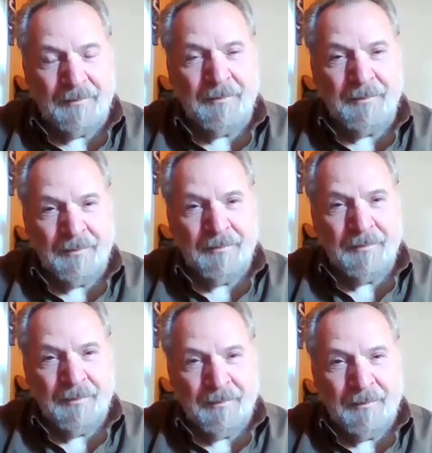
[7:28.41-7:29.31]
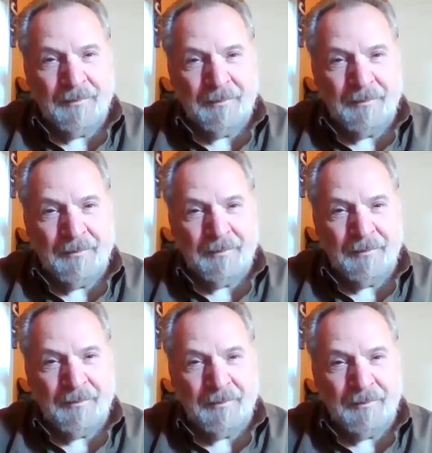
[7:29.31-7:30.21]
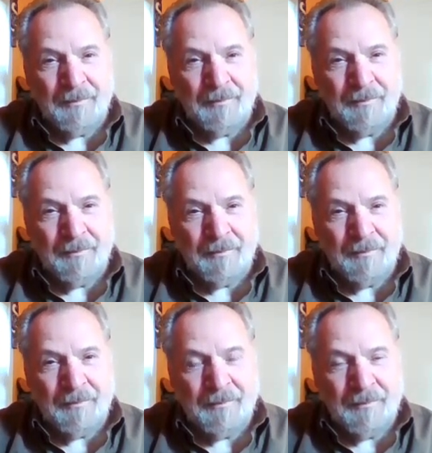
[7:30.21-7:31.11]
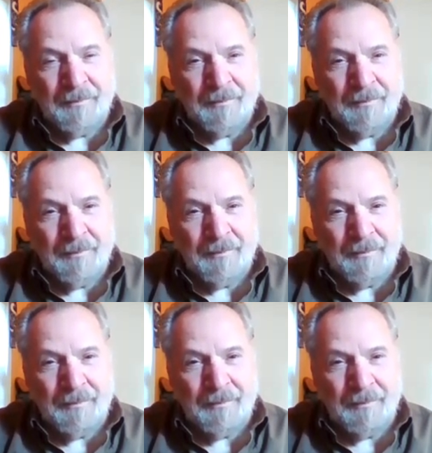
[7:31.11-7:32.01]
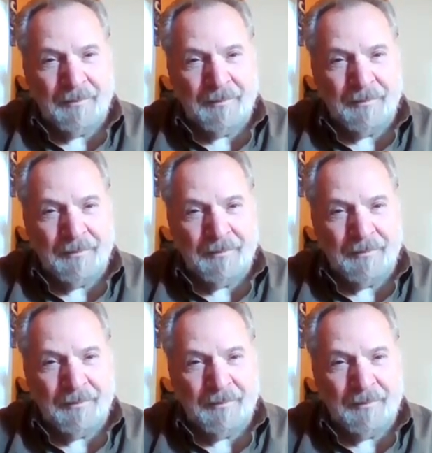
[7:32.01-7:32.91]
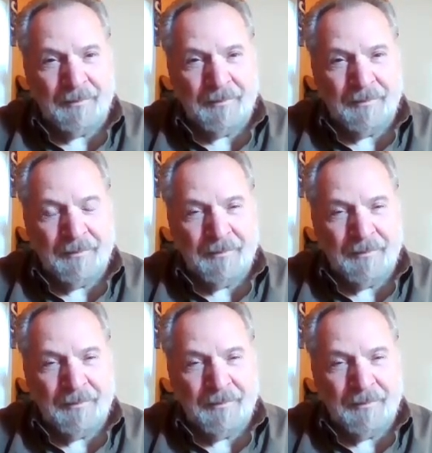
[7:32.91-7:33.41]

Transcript: No words are spoken by the person on screen.